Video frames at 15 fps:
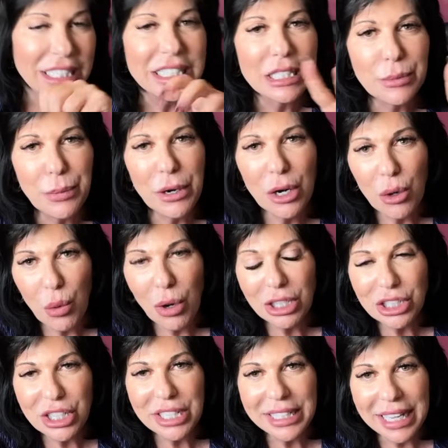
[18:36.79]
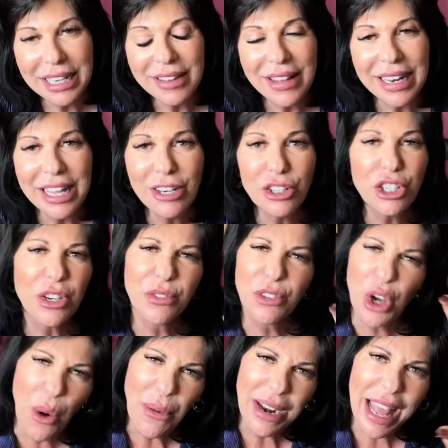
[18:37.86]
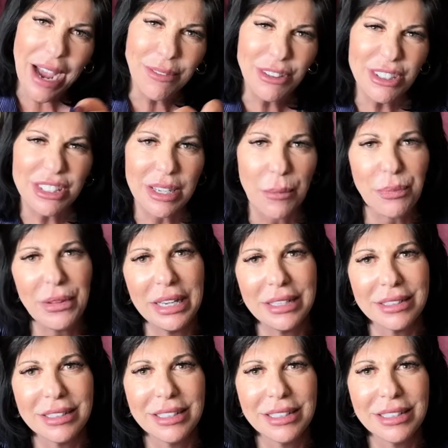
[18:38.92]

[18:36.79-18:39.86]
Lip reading: Spirit wants you to get in that energy of going after something.